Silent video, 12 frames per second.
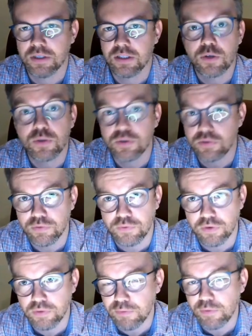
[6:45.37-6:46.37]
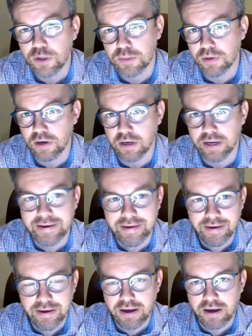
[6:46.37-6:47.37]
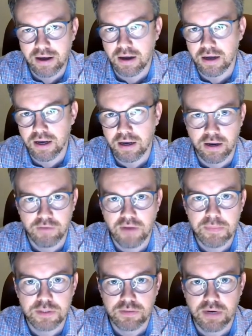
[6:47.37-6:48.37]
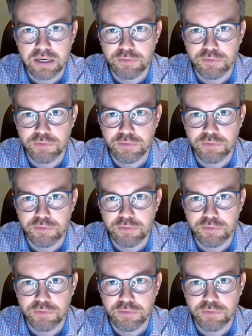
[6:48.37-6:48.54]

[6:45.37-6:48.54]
It's also true for reinforcement learning uh, uh, environments, right?